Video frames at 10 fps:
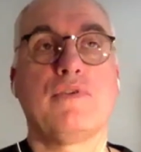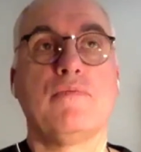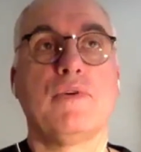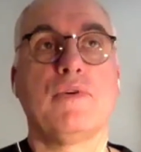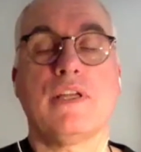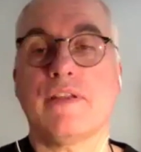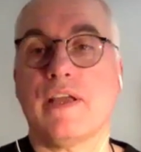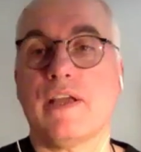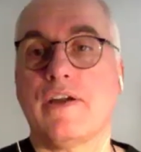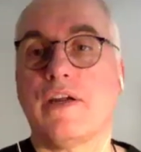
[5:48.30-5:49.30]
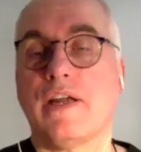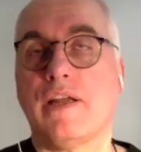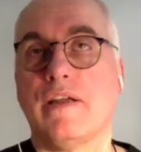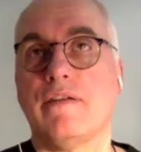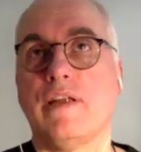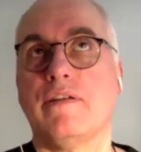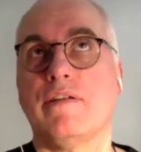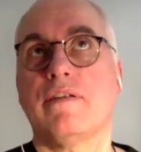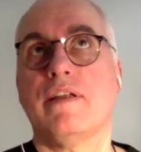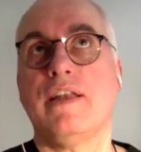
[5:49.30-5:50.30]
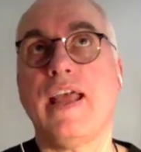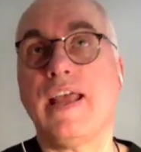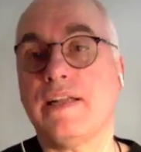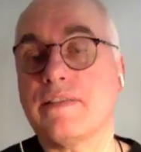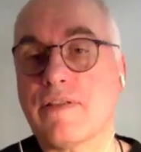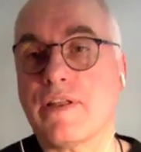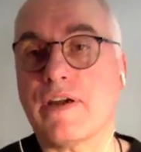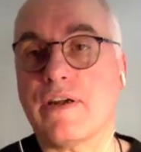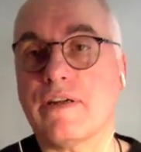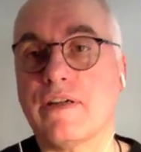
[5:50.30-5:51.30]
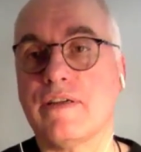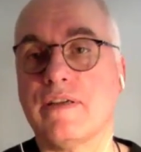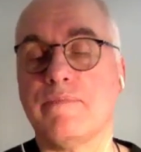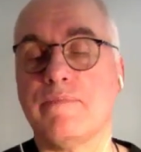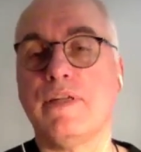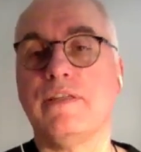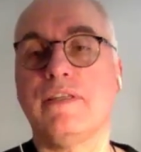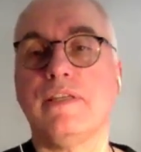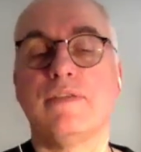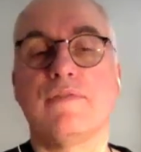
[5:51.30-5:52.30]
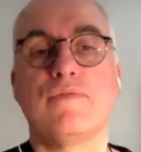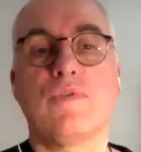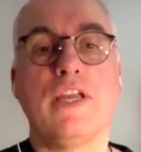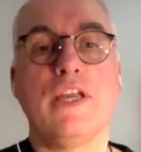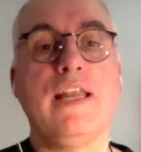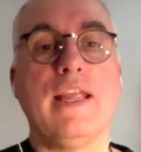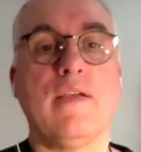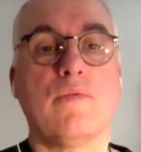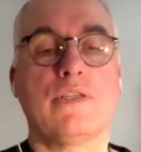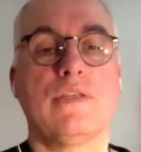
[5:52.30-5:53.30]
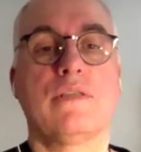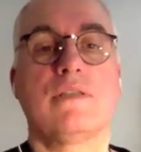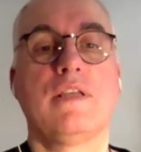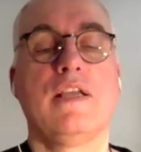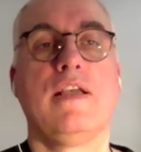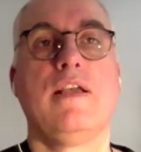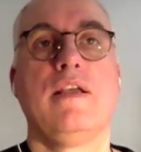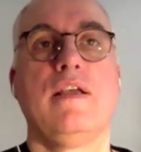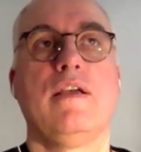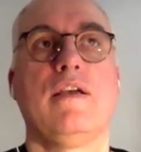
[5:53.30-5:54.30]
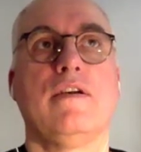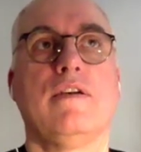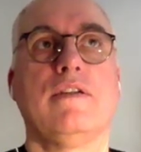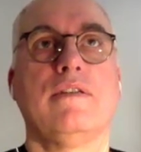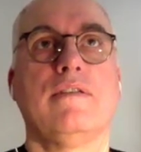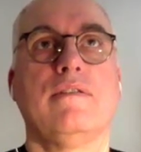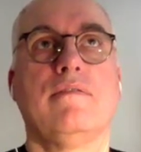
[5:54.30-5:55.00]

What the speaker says: promoting their and enhance their abilities for healing, which is, one